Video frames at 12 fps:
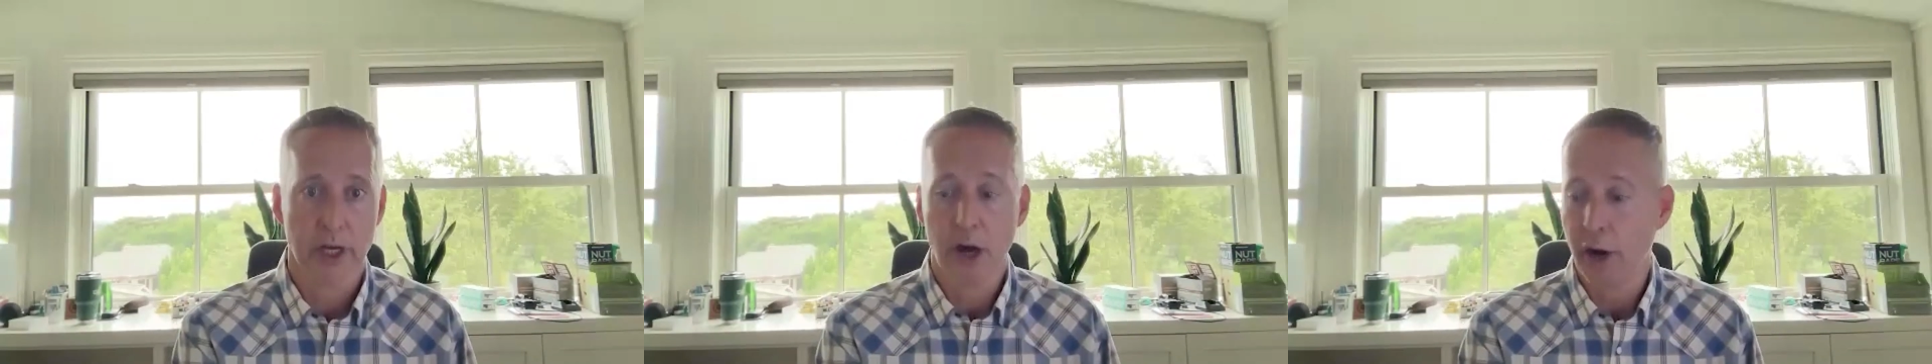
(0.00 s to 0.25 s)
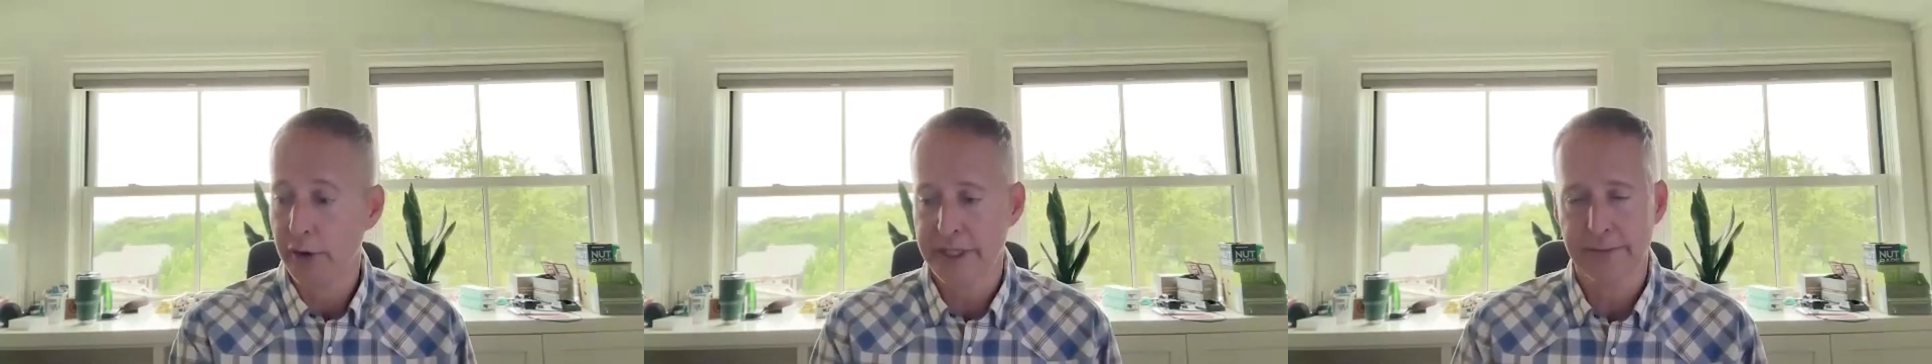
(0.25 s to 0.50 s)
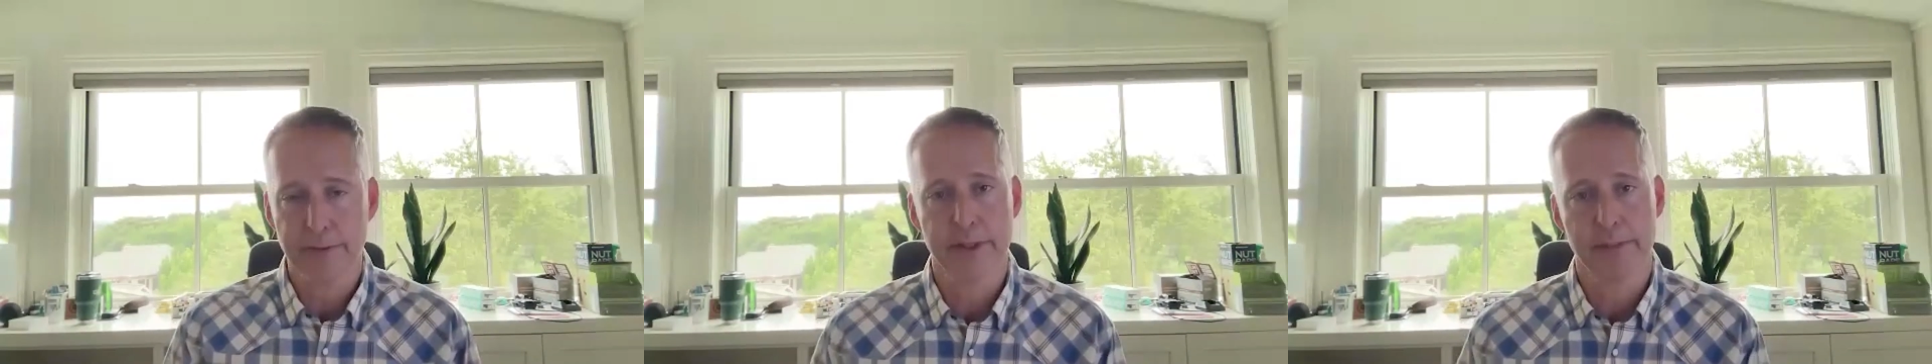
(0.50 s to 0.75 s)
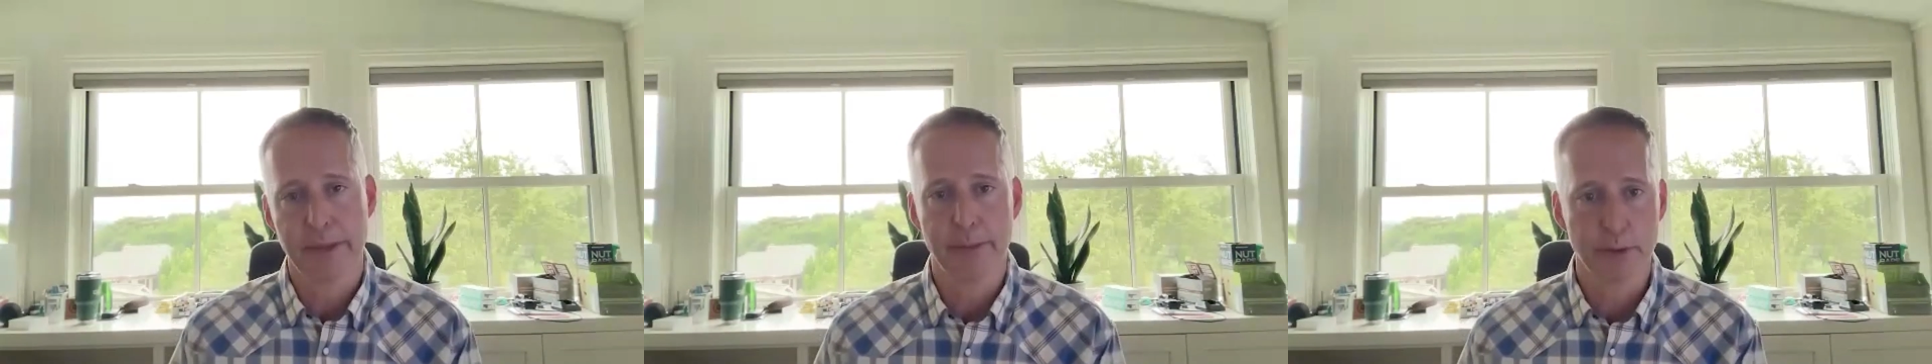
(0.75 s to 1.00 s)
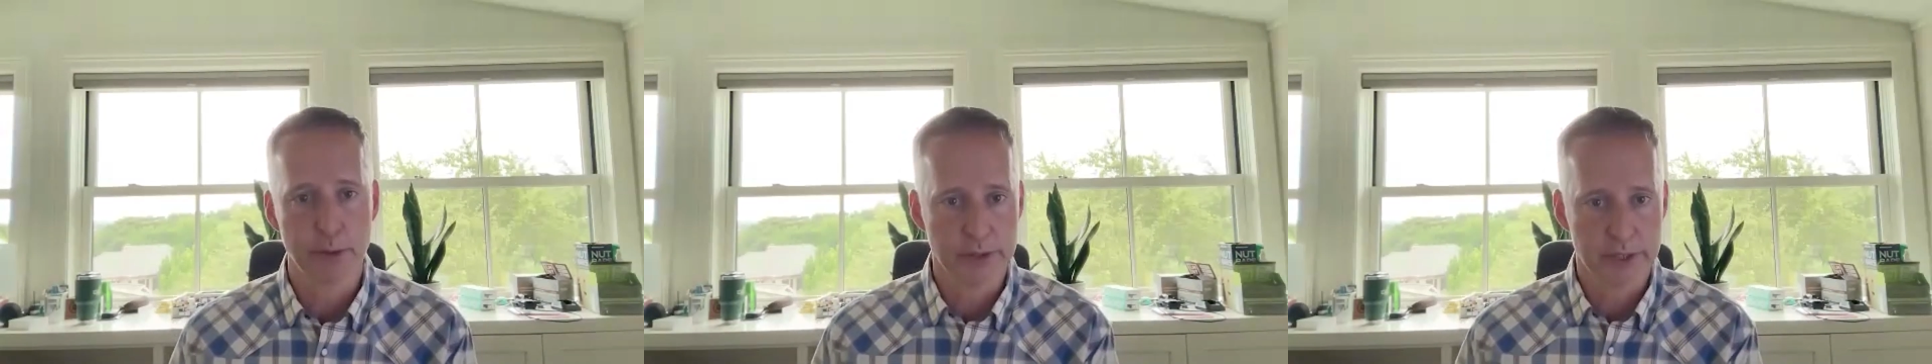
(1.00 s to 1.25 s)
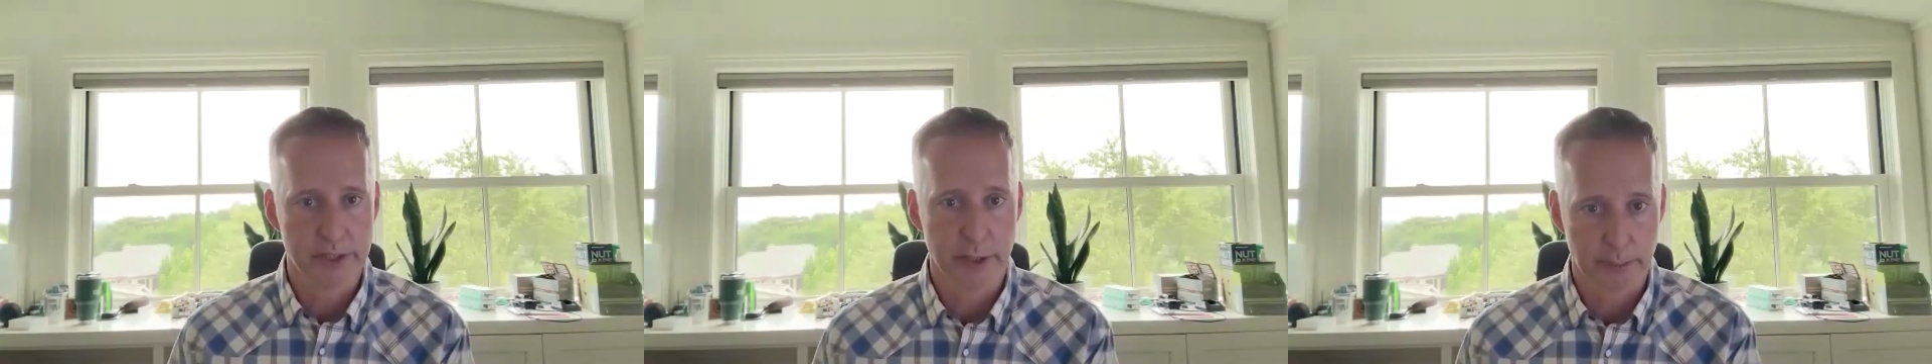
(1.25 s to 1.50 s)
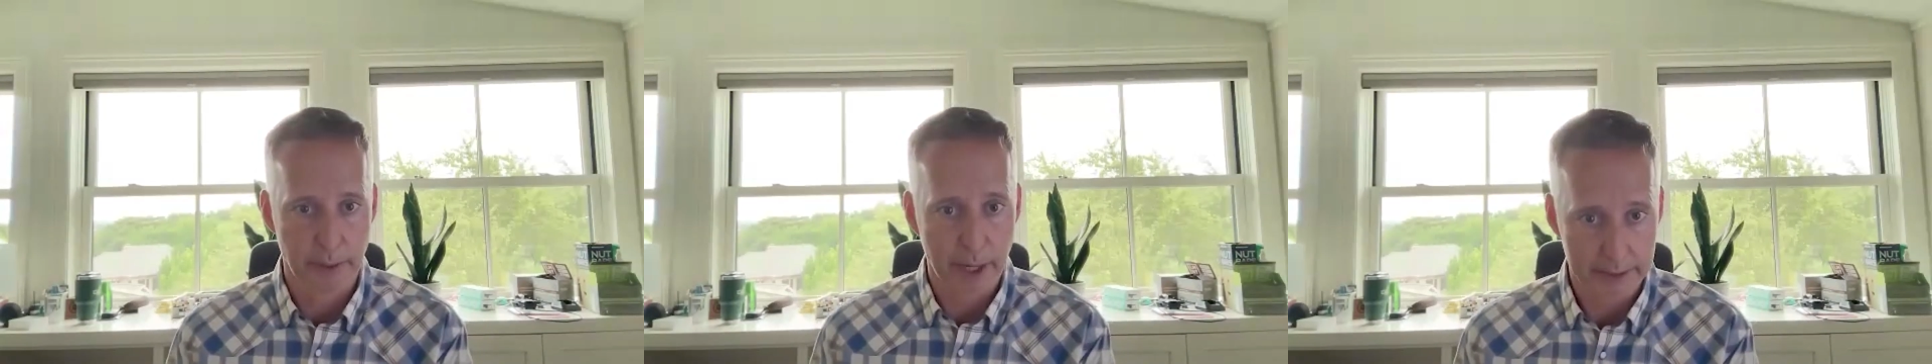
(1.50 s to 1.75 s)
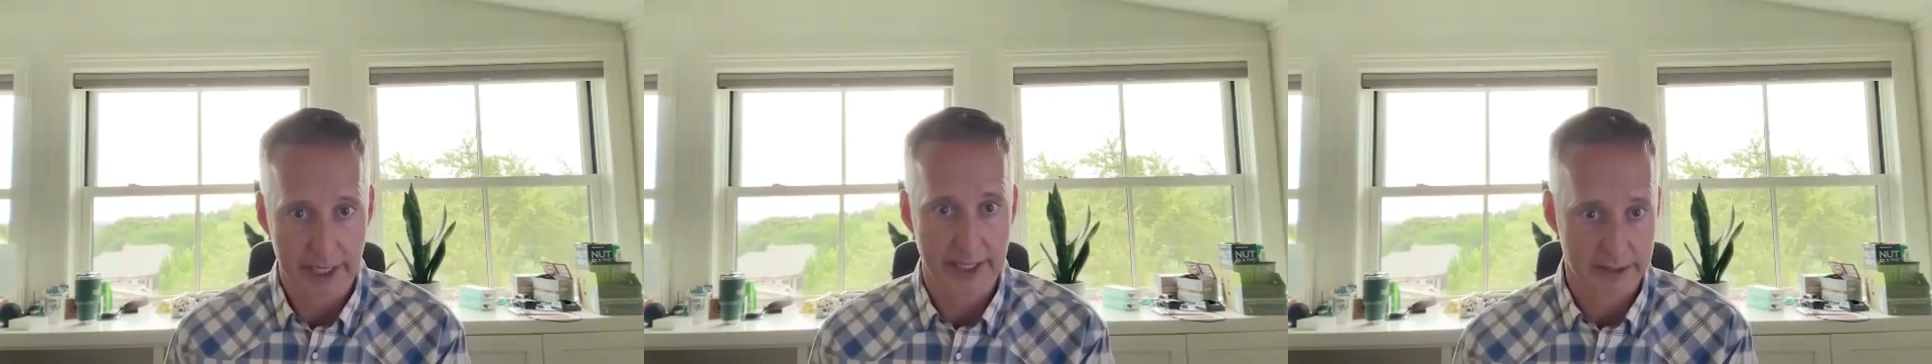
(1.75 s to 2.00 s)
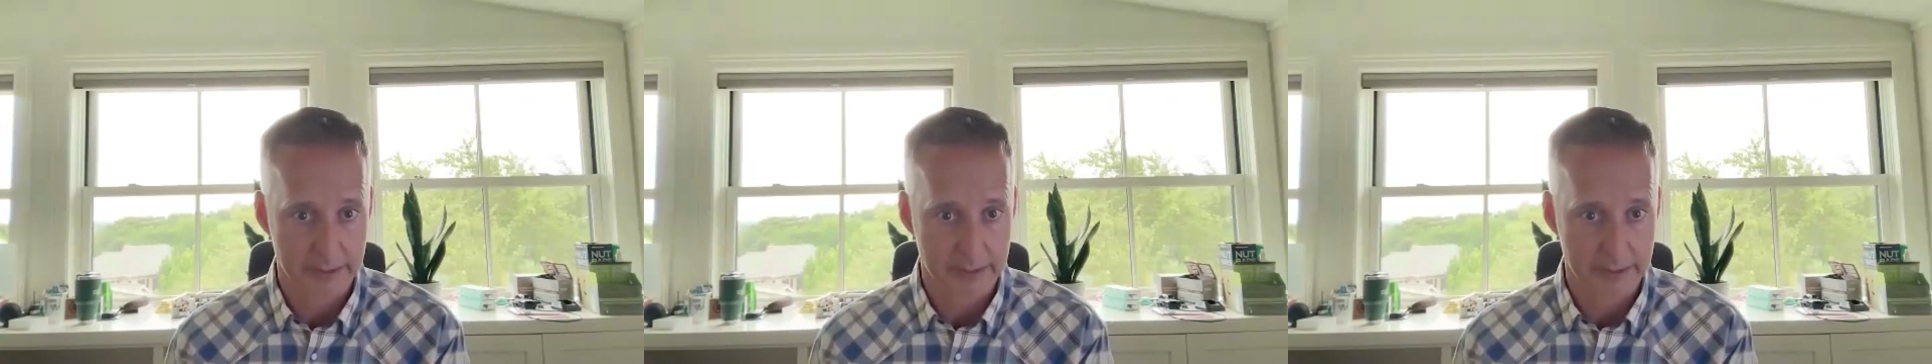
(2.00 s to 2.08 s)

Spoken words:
are different than people who listen to your podcast